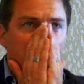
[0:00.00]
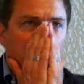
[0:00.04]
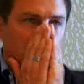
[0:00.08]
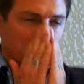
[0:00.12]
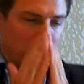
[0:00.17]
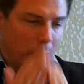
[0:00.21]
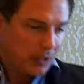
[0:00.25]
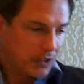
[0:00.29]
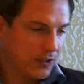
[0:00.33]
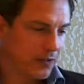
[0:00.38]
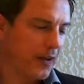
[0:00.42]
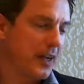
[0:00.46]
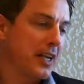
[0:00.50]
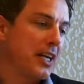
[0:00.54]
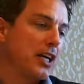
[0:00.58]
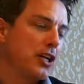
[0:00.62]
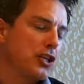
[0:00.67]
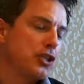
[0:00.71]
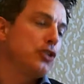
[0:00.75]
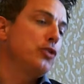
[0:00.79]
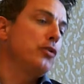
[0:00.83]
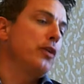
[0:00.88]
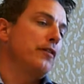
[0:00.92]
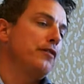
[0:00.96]
Well, it's funny
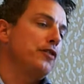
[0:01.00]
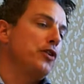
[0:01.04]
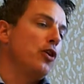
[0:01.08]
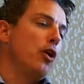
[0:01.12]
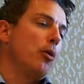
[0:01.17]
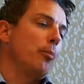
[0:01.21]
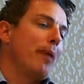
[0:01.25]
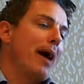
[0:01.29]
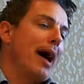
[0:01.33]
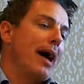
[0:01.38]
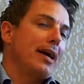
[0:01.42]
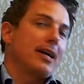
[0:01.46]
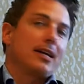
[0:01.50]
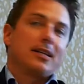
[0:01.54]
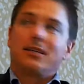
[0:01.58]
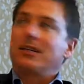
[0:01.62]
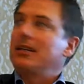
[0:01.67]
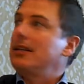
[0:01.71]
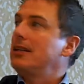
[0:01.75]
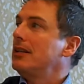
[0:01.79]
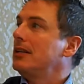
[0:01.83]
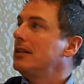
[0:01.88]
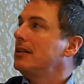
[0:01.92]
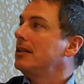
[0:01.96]
because you, if you go back into
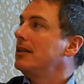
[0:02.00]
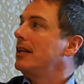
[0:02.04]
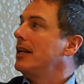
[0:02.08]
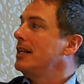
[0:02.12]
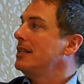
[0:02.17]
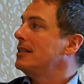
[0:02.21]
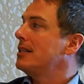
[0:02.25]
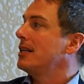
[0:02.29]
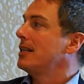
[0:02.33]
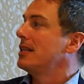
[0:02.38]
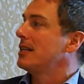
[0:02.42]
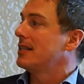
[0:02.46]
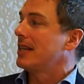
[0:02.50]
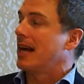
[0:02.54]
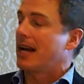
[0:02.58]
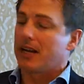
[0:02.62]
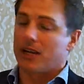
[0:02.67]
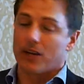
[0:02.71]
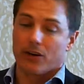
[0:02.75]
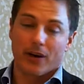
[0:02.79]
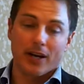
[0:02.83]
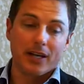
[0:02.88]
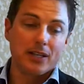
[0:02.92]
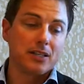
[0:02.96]
the
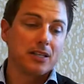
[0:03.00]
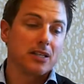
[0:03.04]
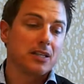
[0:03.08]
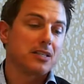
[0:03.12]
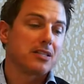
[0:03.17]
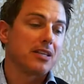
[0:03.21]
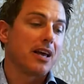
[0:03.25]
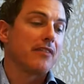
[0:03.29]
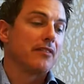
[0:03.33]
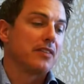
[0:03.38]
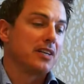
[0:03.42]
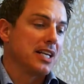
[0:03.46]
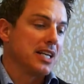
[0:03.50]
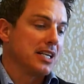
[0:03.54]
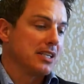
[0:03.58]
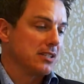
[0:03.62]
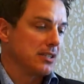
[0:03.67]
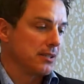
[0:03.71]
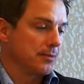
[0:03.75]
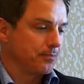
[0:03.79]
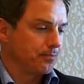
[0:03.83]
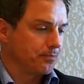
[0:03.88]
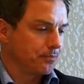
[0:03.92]
70s,